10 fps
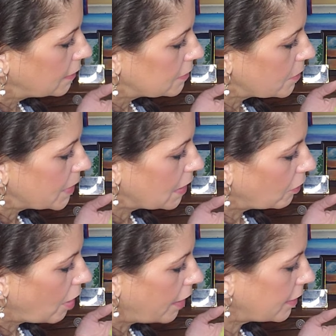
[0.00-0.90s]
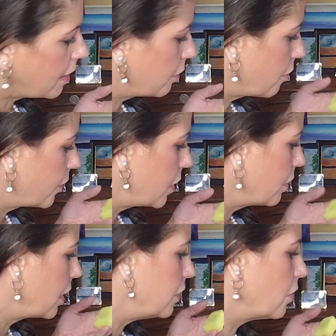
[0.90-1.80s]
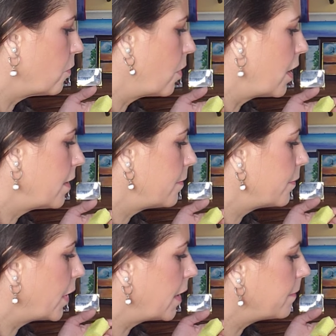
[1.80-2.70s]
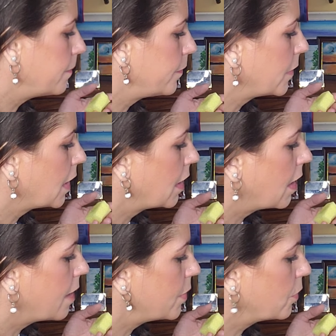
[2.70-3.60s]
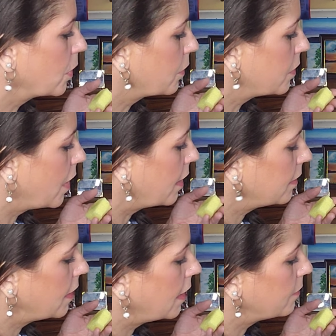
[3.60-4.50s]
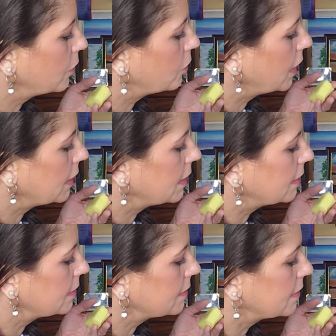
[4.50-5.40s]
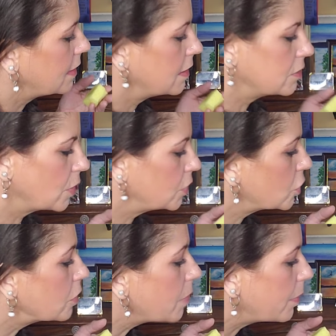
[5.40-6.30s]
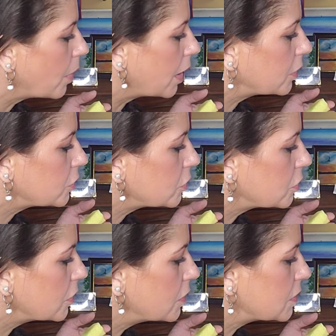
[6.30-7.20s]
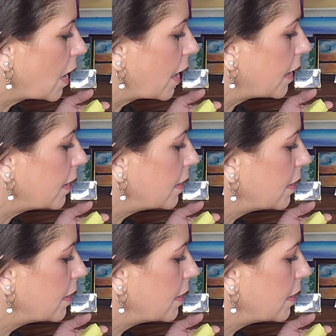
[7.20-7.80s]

So I'm getting a lot of color over here that I don't want, but I'm going to work with that and I'm going to go like this. So I turn my brush to the side.